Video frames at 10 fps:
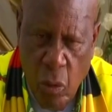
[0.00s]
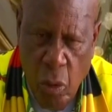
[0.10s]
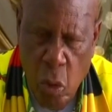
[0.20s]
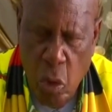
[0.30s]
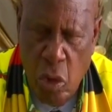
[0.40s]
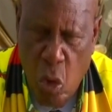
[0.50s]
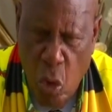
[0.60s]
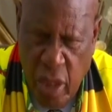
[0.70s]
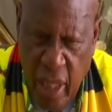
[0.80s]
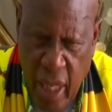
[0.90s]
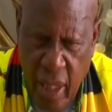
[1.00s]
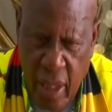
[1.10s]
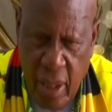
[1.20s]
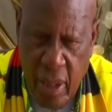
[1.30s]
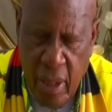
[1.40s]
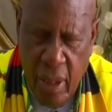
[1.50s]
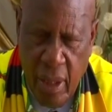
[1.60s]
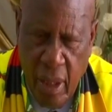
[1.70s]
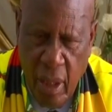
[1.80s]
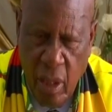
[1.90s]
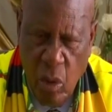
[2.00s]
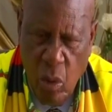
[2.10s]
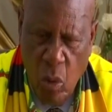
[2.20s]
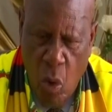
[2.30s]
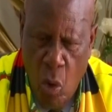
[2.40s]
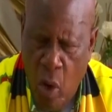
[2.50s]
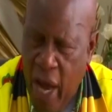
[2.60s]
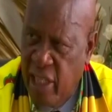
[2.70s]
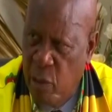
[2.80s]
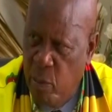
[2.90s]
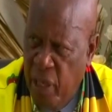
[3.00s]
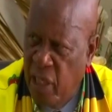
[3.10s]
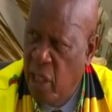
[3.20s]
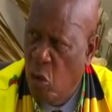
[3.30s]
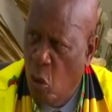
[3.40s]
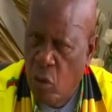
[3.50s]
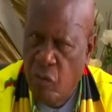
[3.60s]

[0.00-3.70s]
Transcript: youth quota, all are dependent on